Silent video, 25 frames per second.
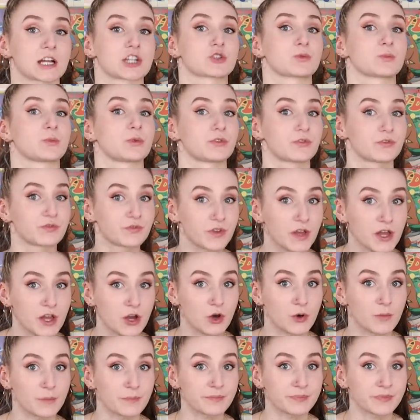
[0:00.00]
actual
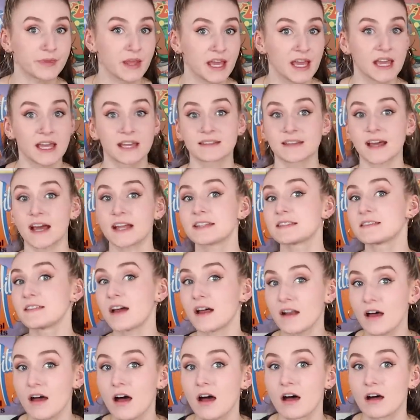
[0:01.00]
film. That's
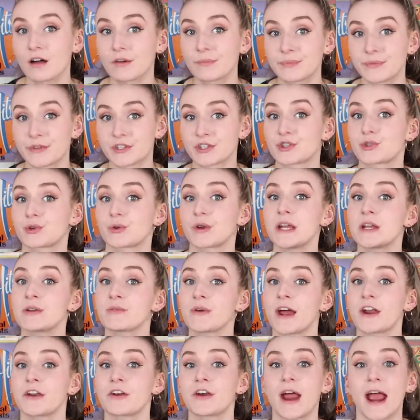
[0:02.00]
not all. The
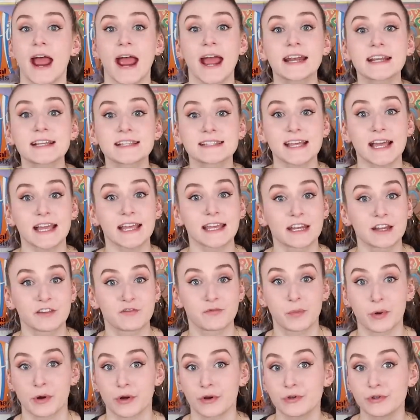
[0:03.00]
screenwriter and
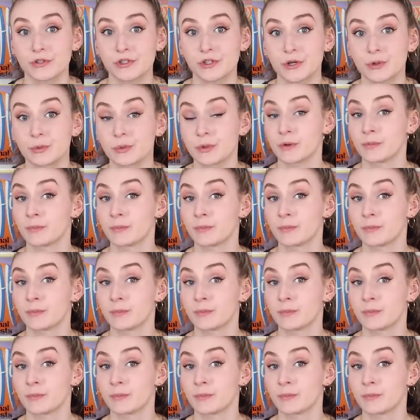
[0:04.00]
executive producer